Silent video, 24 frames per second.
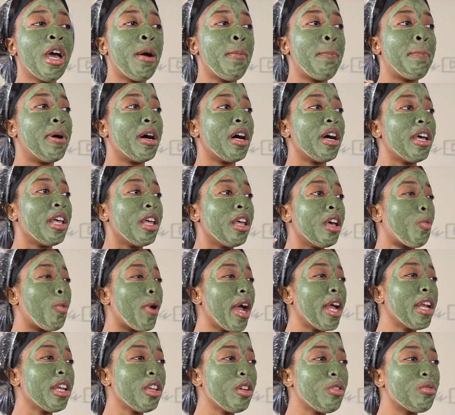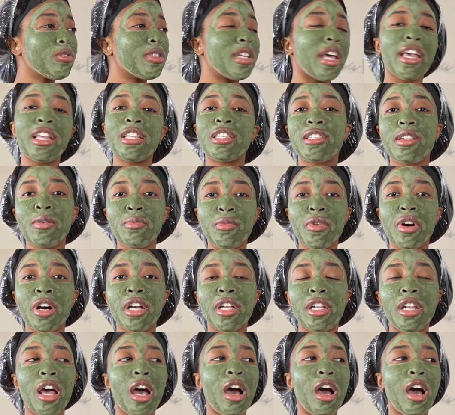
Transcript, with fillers: But when you date someone,